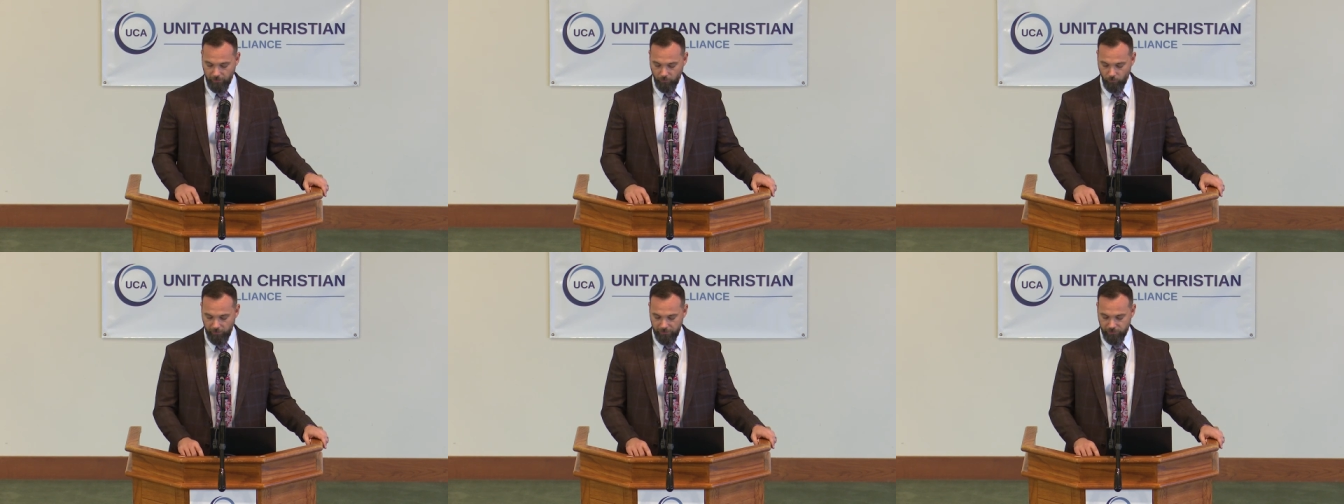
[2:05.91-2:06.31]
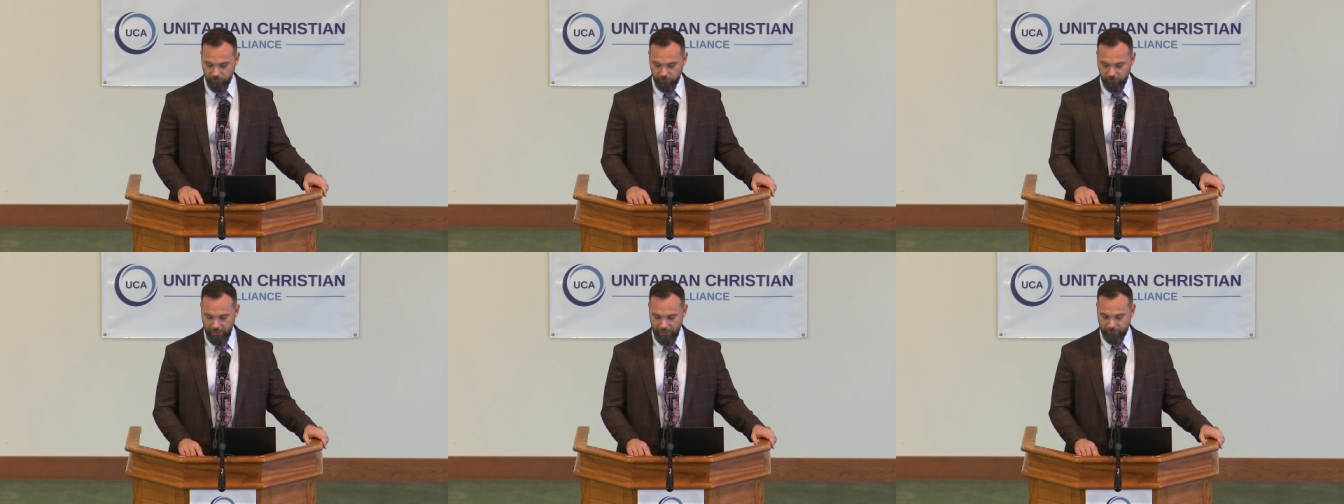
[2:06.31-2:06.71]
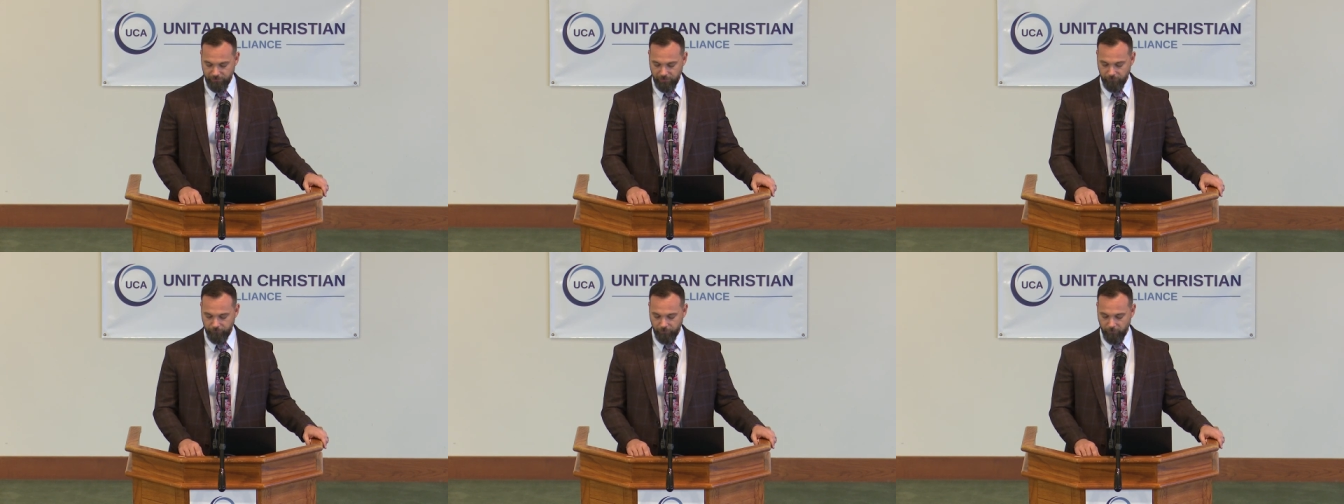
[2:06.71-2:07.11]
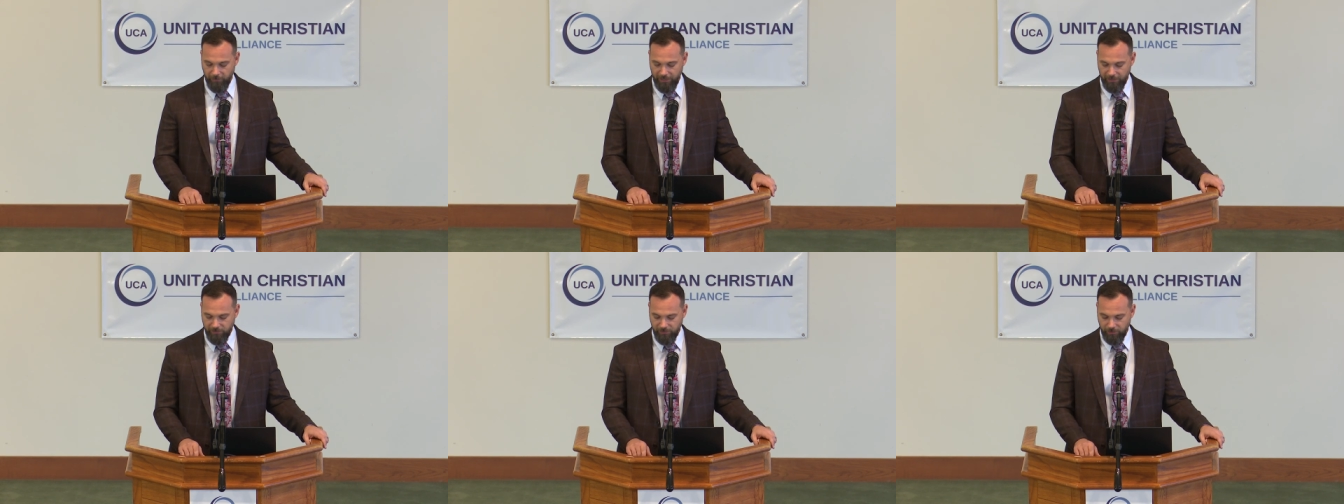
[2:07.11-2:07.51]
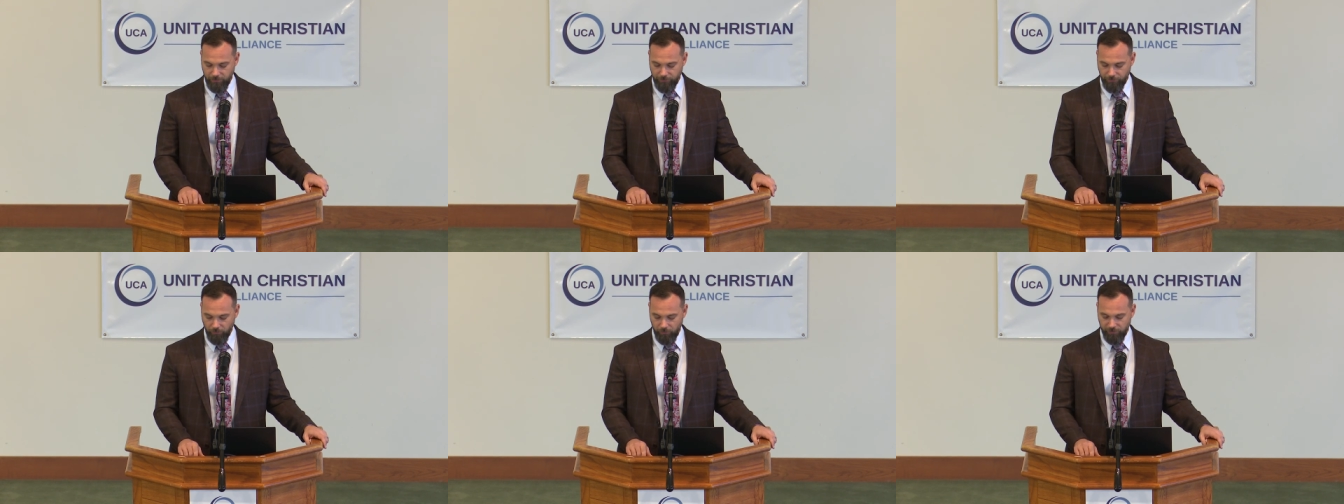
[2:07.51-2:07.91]
which lasted from
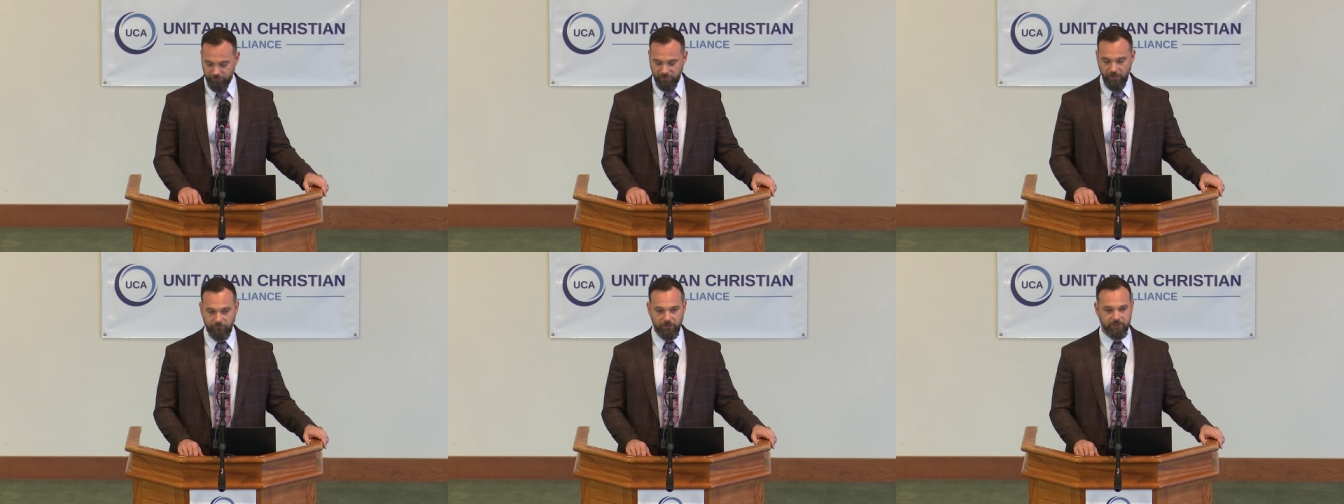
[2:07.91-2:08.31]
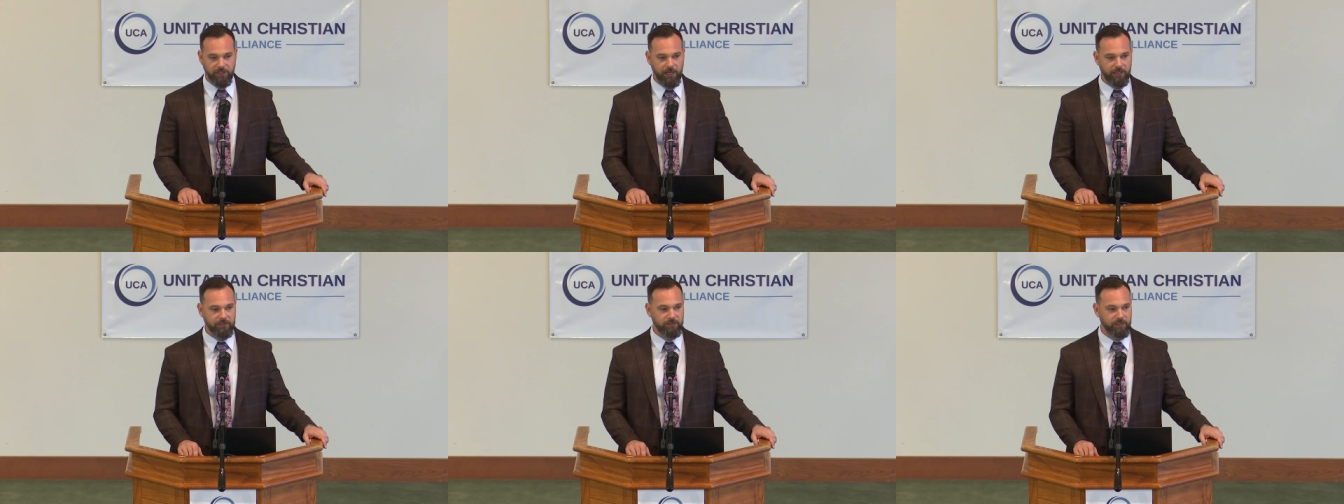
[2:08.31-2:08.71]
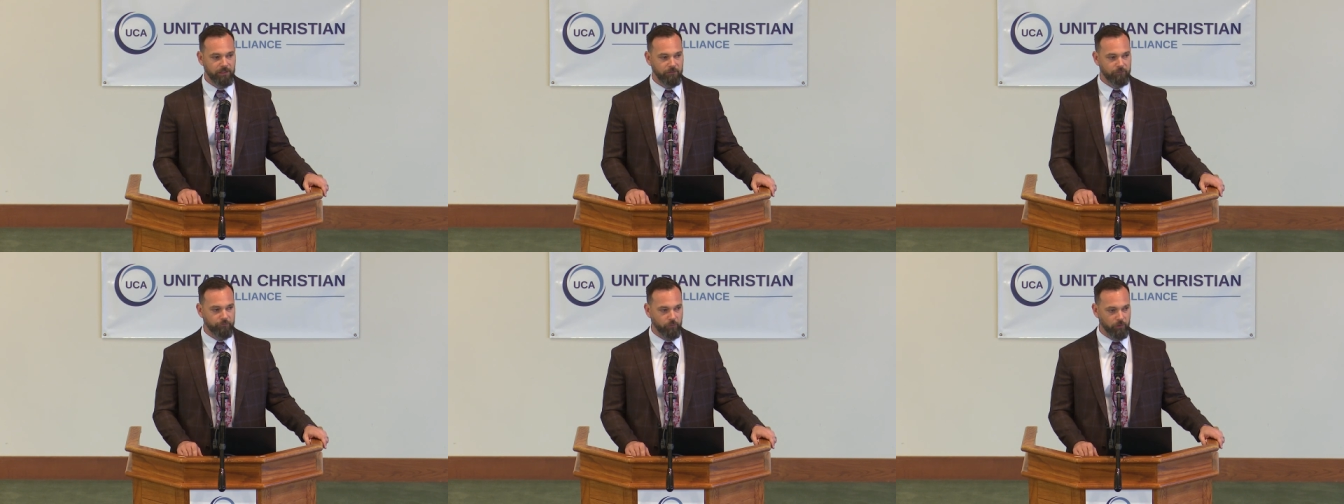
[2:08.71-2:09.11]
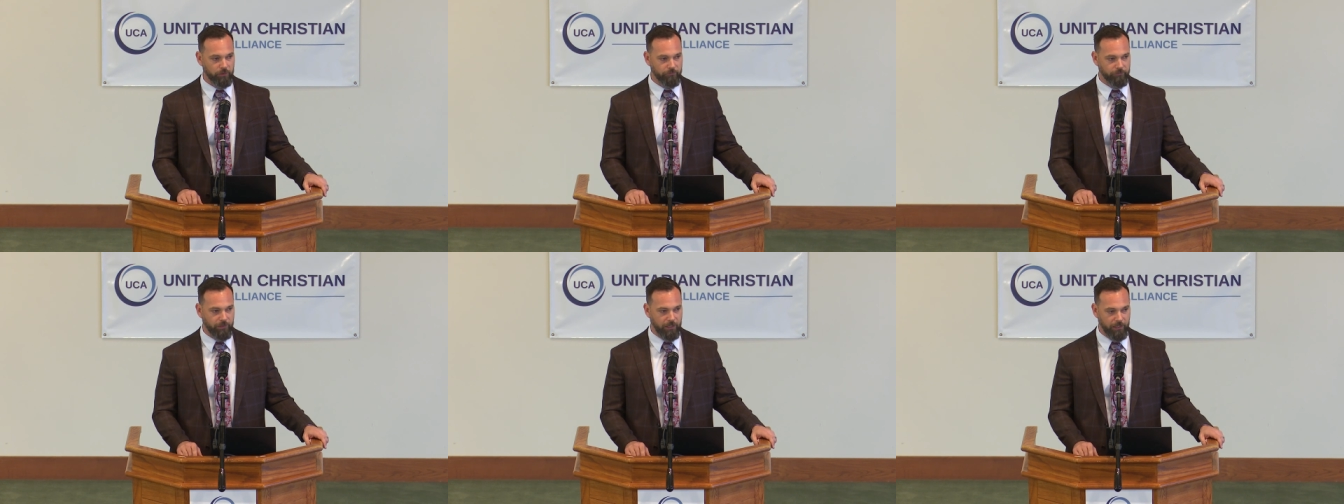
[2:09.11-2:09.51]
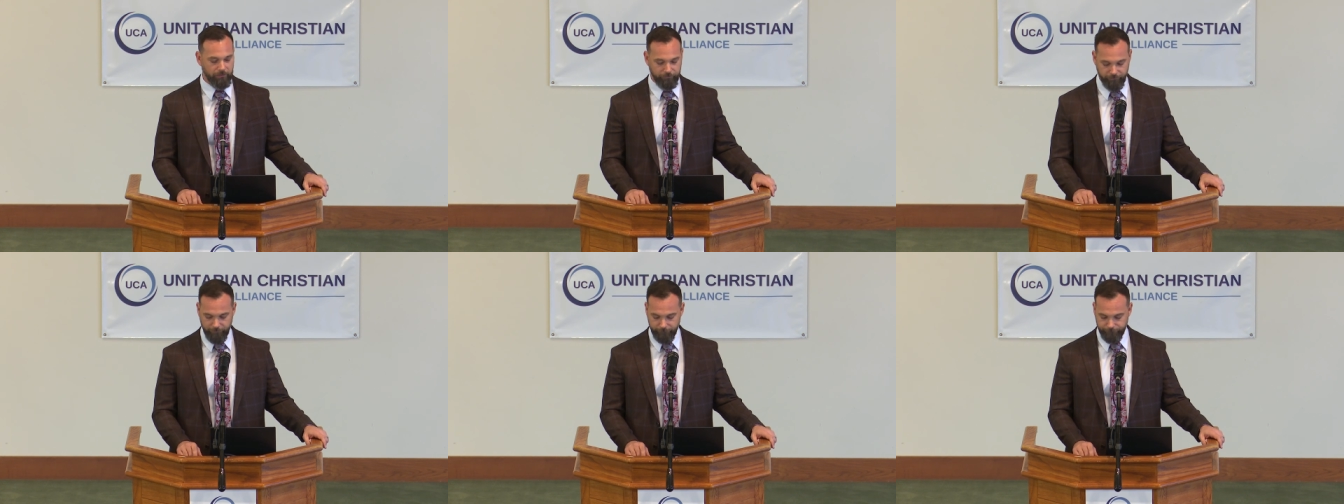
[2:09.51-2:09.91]
1837 to
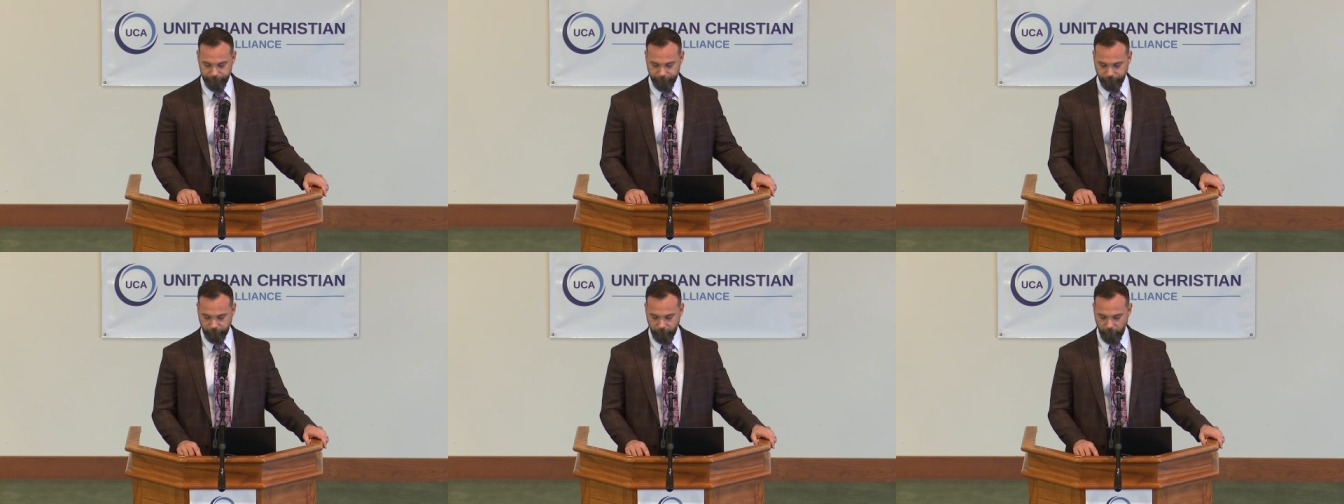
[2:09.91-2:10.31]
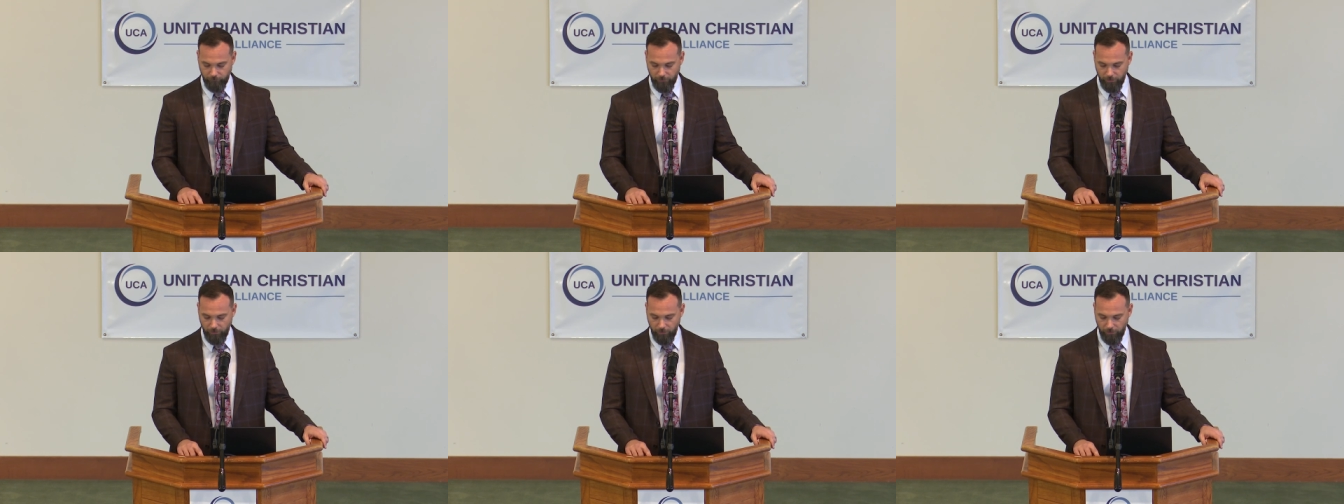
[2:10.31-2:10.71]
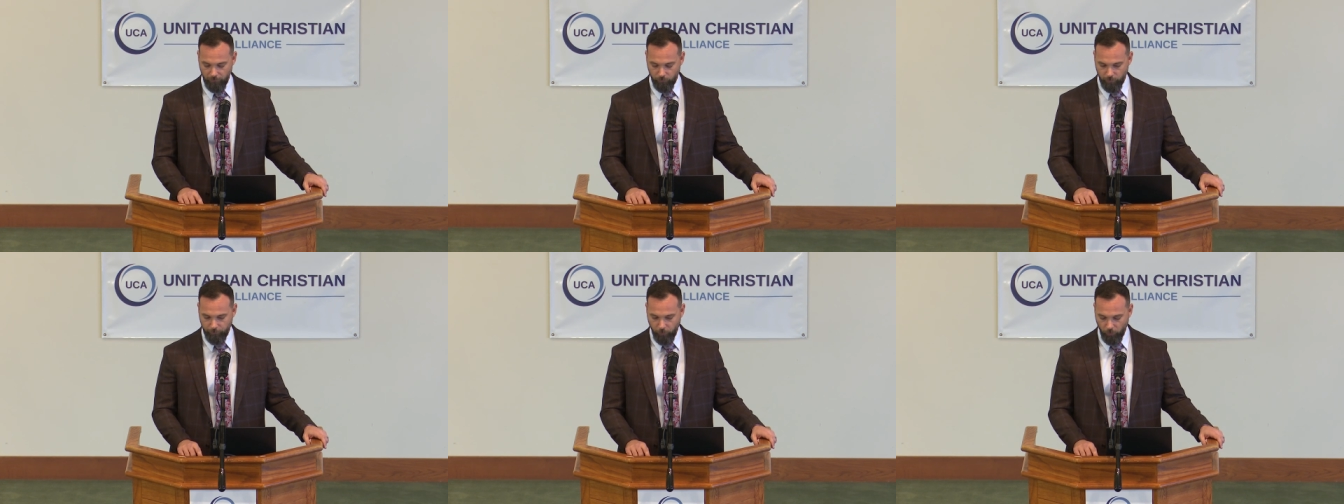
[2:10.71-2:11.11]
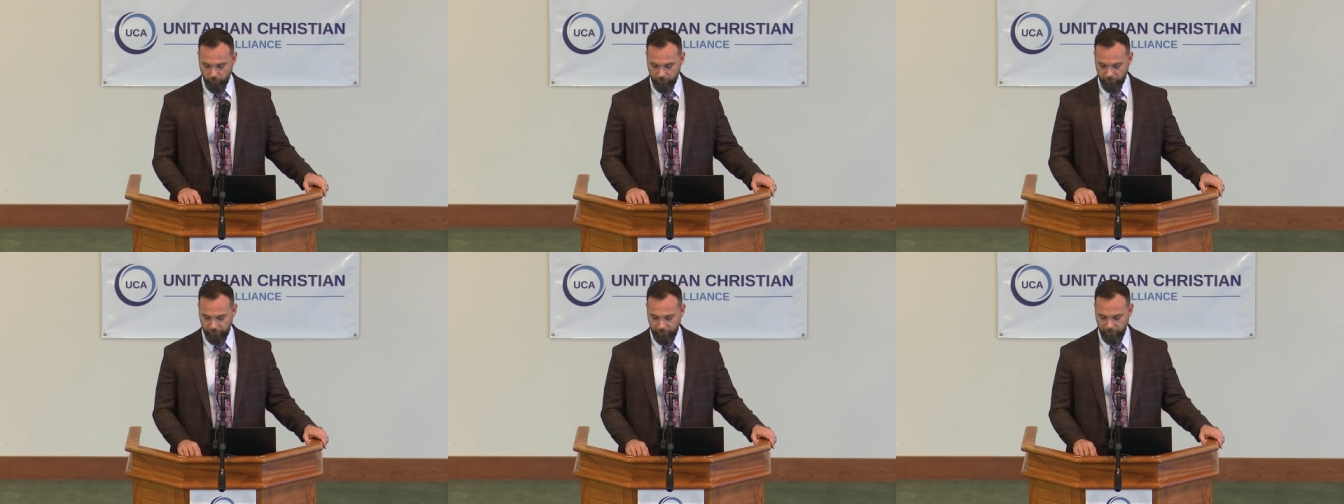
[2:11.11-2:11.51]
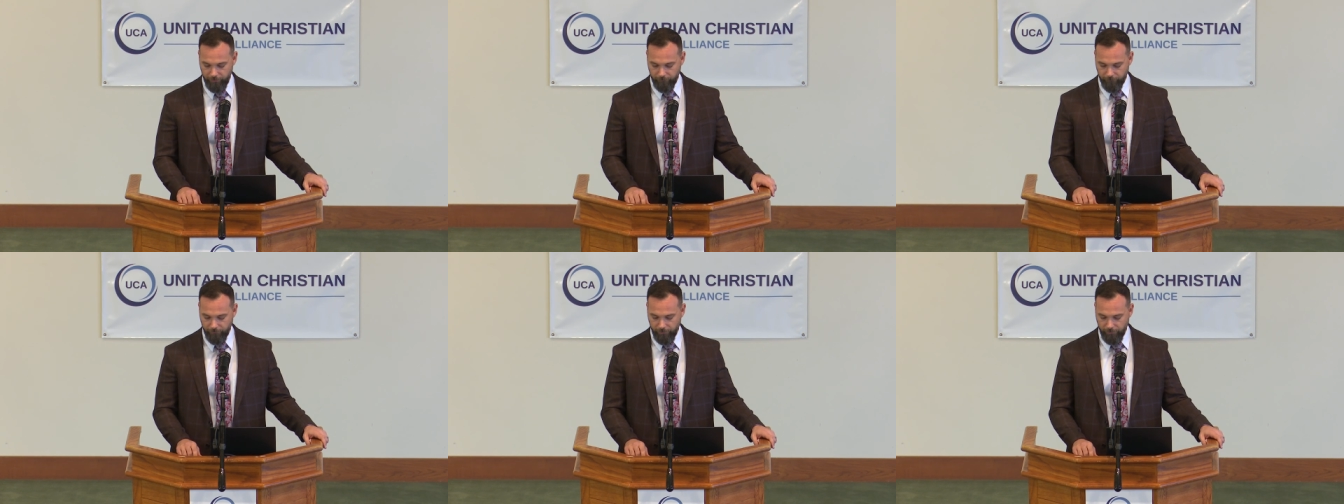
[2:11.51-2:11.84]
1845. Reportedly,